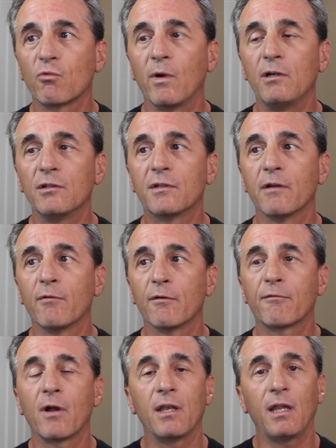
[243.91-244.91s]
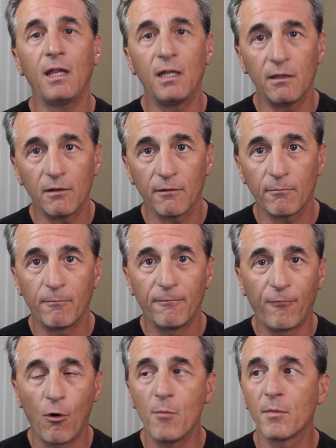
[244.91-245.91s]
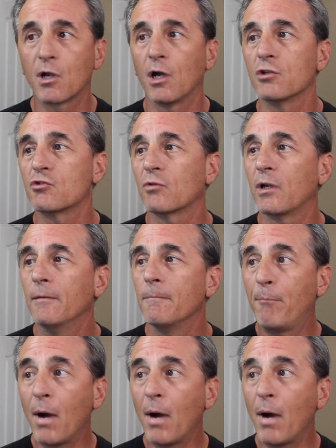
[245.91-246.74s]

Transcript: relative or friend in the former country.